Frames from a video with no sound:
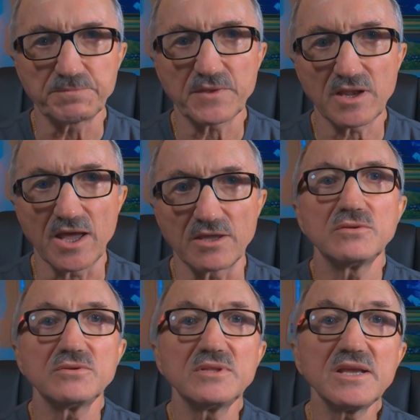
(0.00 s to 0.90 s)
like,
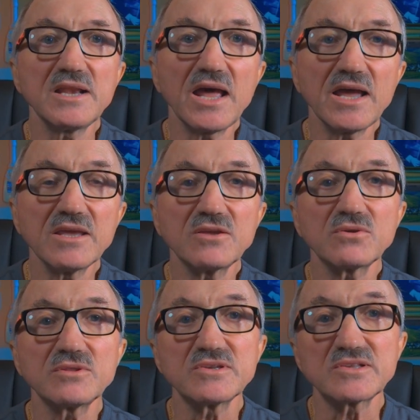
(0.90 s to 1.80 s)
do they like or
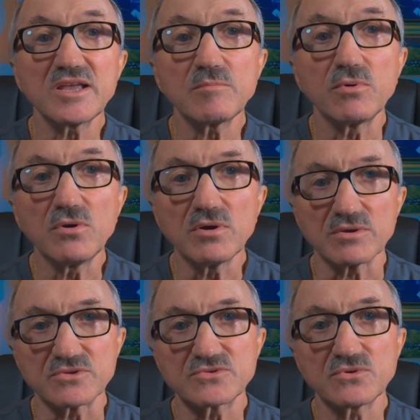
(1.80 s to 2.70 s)
dislike
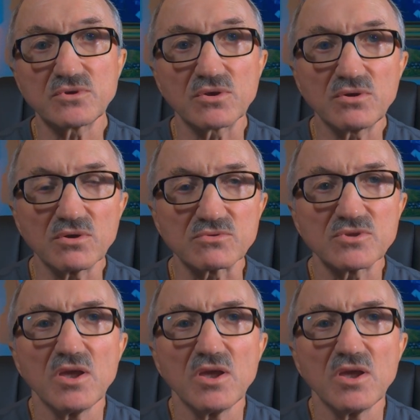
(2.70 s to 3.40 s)
boys or girls?